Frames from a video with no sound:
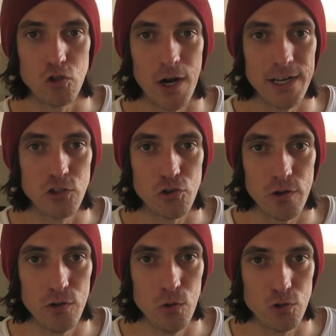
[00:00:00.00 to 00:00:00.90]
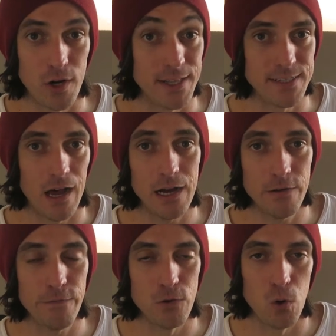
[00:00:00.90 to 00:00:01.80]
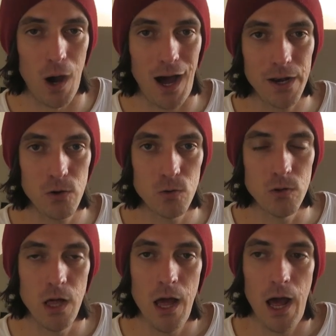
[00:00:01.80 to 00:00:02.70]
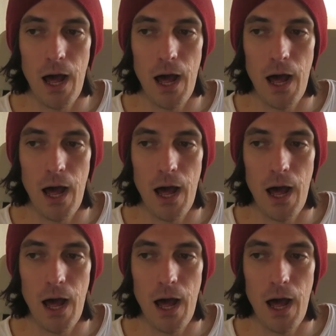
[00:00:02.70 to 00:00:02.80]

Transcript: trying to target for your article.